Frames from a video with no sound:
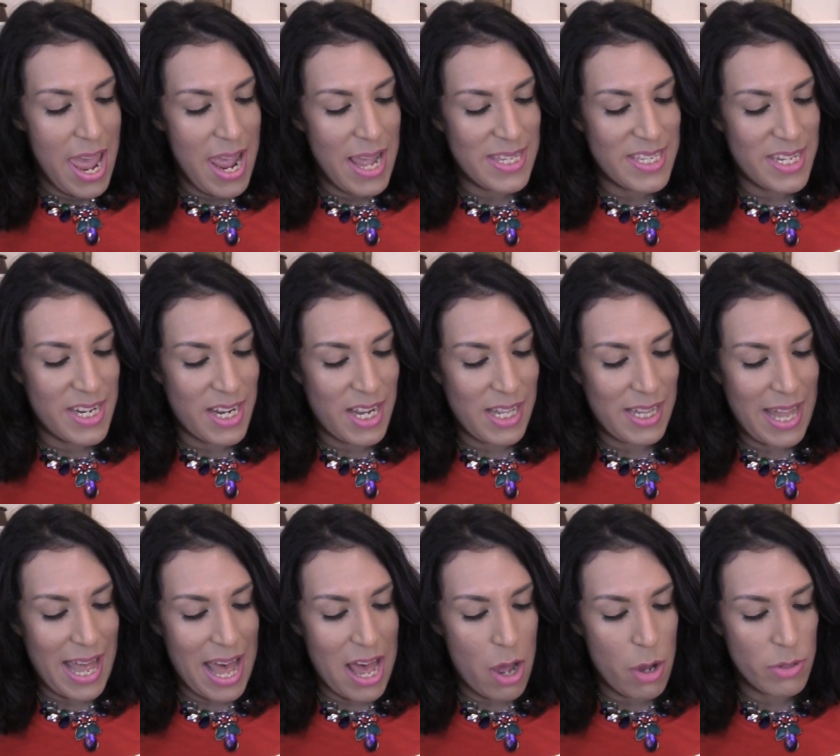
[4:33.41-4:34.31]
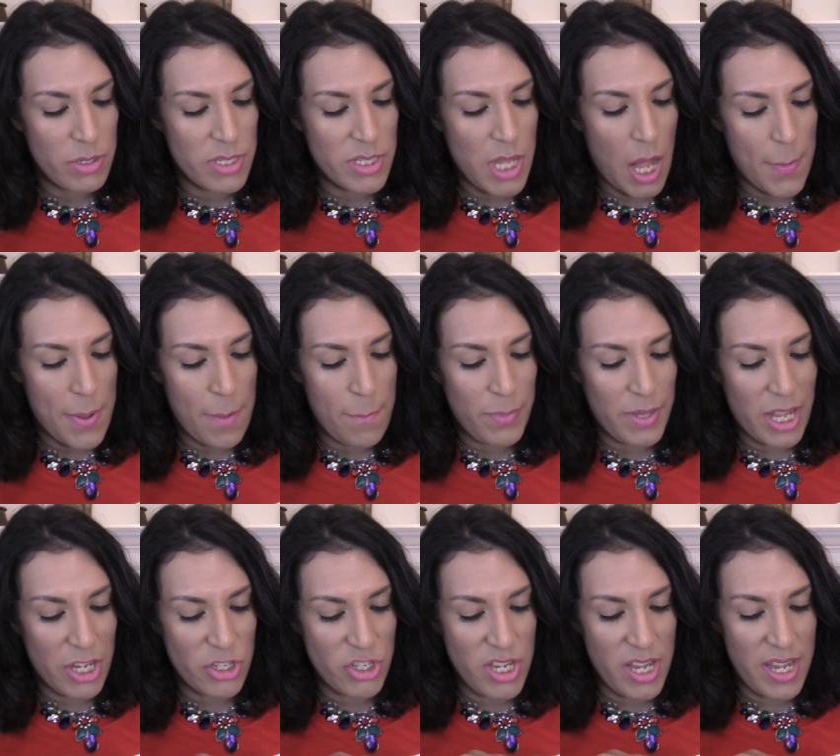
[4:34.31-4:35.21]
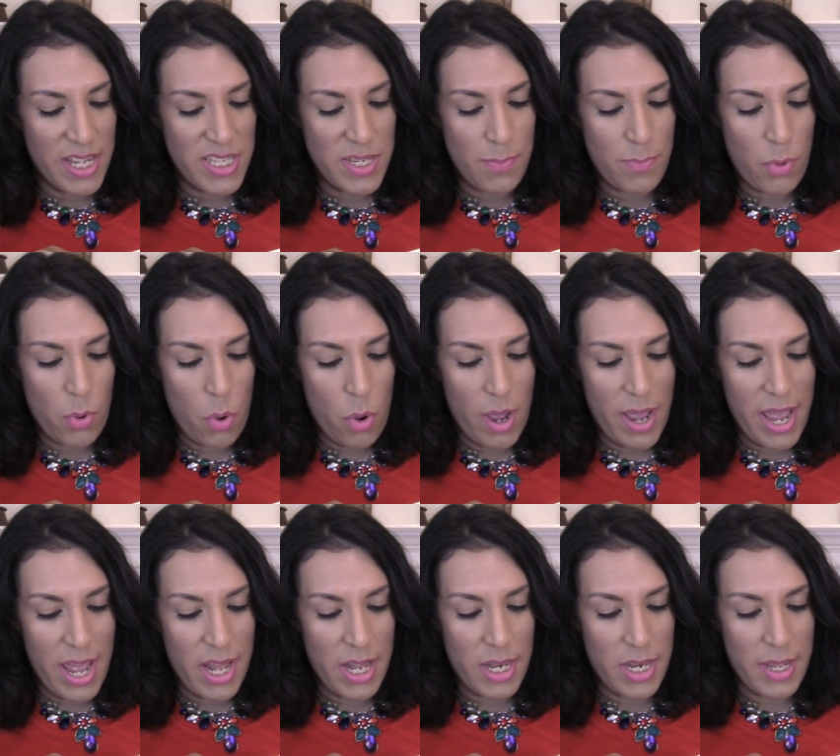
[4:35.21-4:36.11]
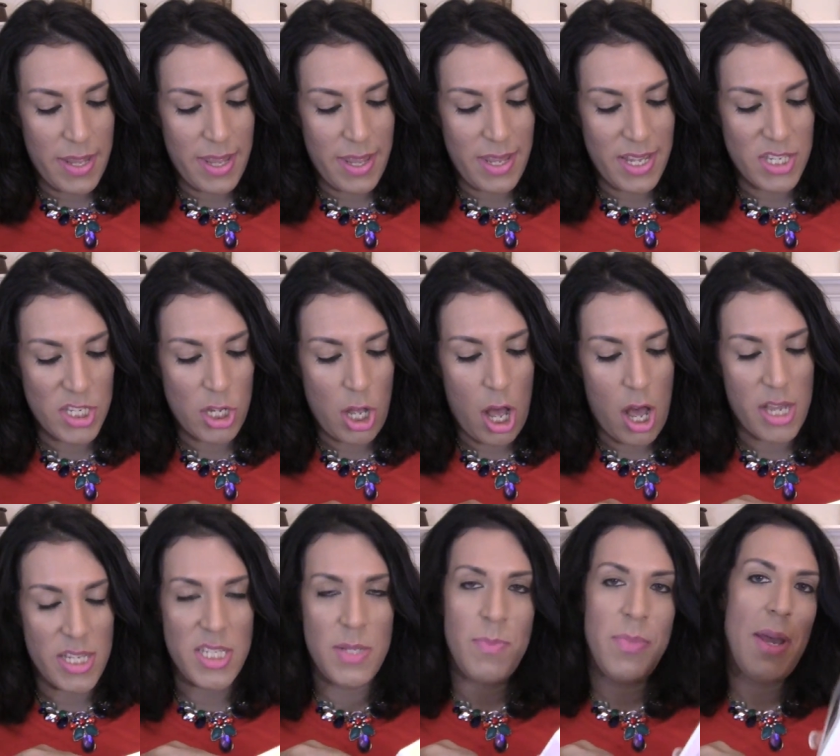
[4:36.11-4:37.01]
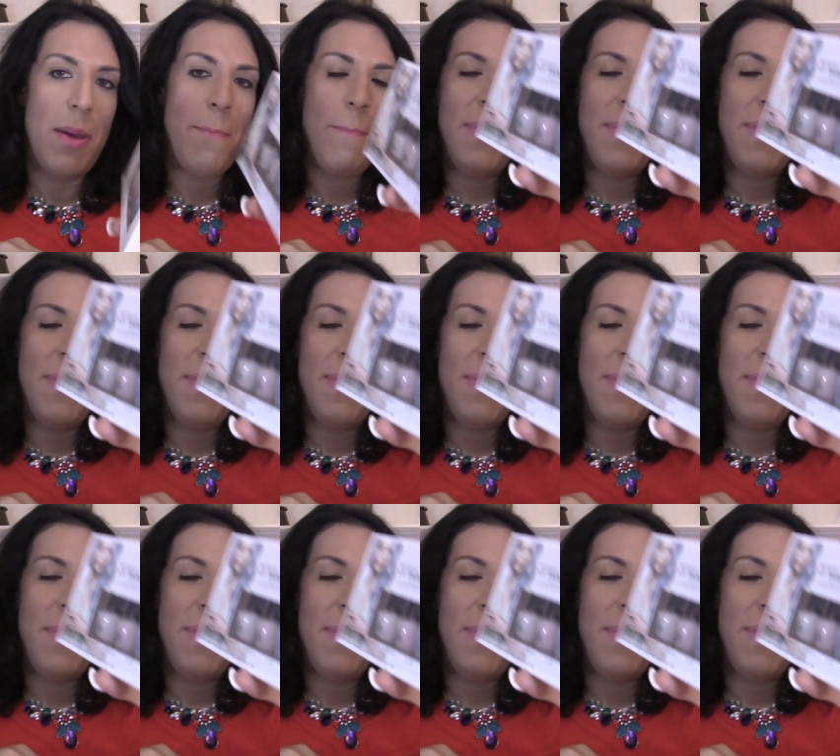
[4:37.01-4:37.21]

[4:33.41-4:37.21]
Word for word: It's in a cloud, Stop on Blushing, it's a boy, and this cost me a